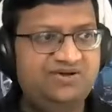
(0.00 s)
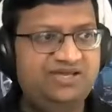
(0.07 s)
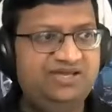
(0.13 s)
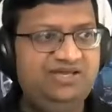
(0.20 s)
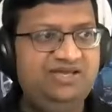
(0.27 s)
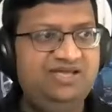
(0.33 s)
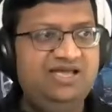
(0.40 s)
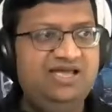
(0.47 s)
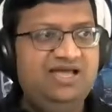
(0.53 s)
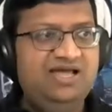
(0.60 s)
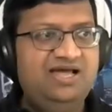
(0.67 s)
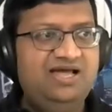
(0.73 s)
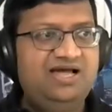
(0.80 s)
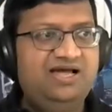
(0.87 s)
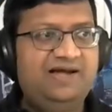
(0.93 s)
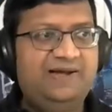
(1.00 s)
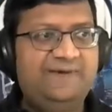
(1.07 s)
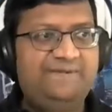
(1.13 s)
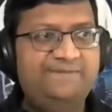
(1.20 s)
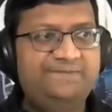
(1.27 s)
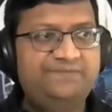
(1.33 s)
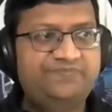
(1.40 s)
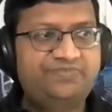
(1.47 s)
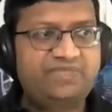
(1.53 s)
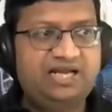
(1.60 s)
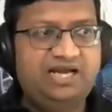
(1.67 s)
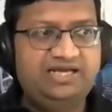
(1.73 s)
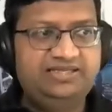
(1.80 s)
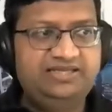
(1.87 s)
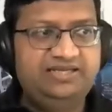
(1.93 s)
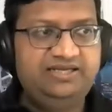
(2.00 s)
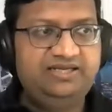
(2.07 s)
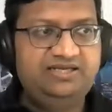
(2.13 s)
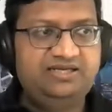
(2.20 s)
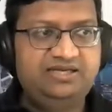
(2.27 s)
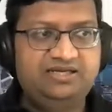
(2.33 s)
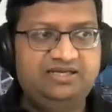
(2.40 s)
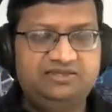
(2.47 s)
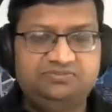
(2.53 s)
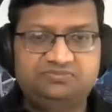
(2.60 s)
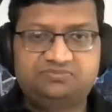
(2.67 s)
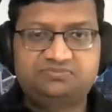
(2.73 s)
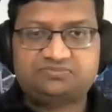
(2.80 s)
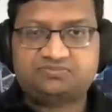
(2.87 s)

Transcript: Okay. I think the